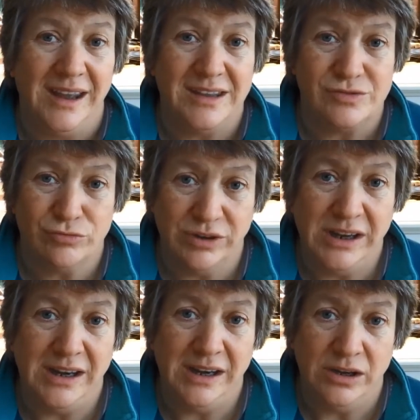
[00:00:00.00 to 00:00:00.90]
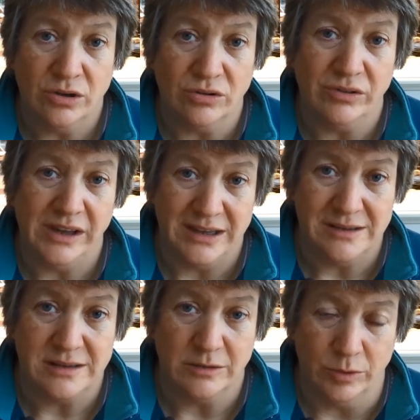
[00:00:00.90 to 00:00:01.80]
it's really not the
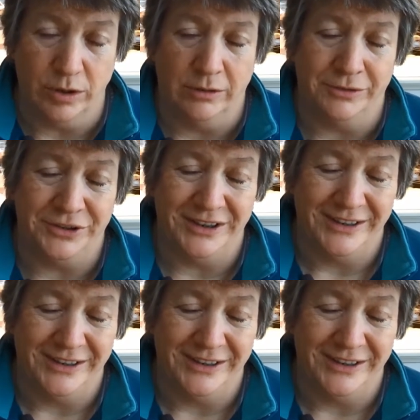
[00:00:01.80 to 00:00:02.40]
end of the world.